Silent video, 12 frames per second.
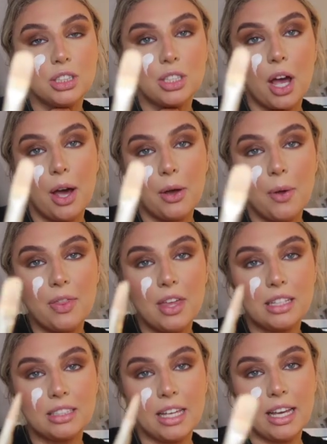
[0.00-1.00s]
So
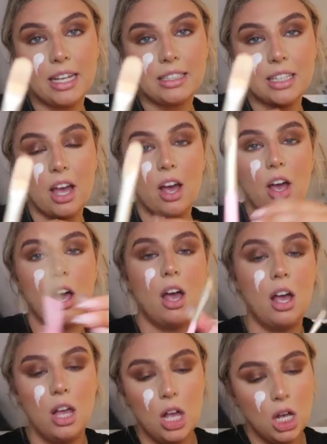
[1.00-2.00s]
this is
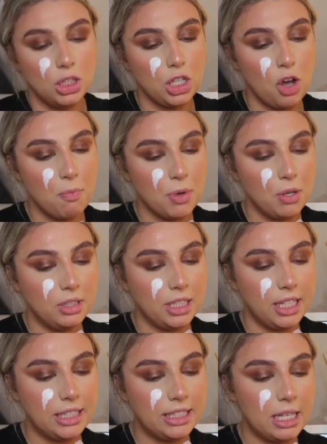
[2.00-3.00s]
a Doll
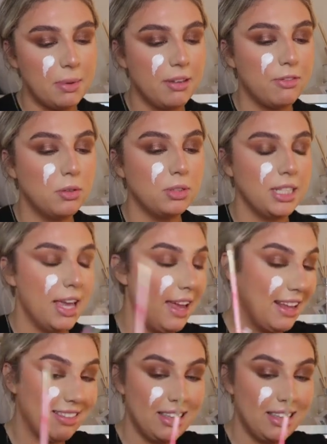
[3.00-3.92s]
Beauty DB14.